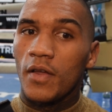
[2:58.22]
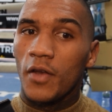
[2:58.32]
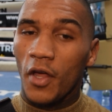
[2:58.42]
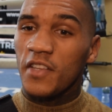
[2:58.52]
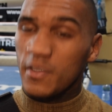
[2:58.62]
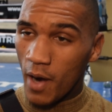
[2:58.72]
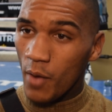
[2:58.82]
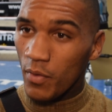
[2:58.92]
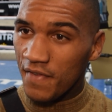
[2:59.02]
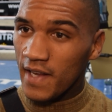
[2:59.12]
Not the
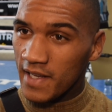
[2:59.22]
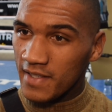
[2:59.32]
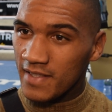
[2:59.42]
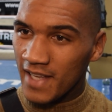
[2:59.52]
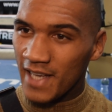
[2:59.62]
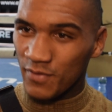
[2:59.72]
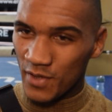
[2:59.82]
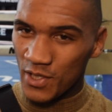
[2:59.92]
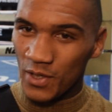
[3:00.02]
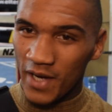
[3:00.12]
sparring with Felix, that's for
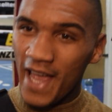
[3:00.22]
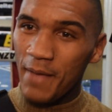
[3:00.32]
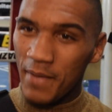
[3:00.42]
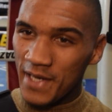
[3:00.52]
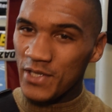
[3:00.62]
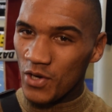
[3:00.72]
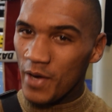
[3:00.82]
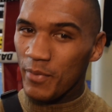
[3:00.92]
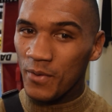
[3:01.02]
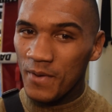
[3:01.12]
sure. That ain't been
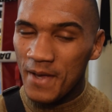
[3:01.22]
enjoyable.